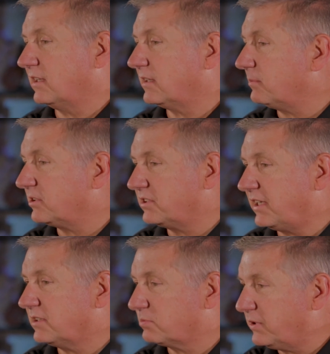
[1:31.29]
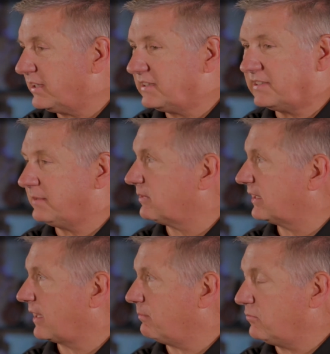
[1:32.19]
that the machines really seem
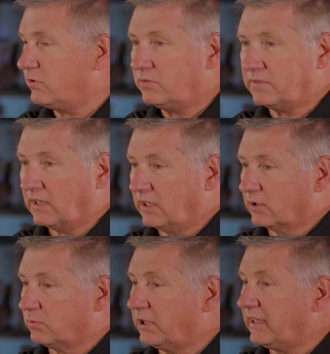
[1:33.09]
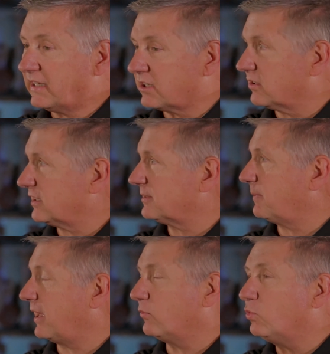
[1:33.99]
like they move really
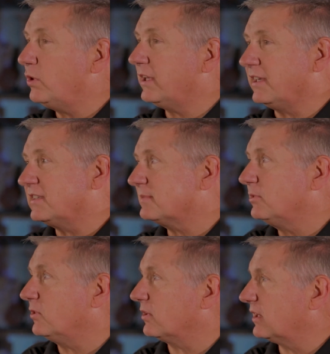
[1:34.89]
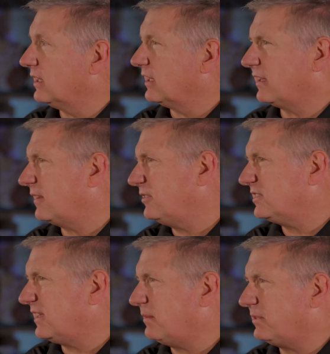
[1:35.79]
crisp and really smooth. Have you
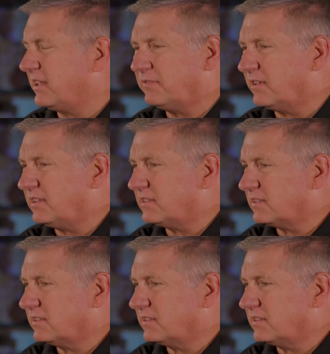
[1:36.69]
seen a difference?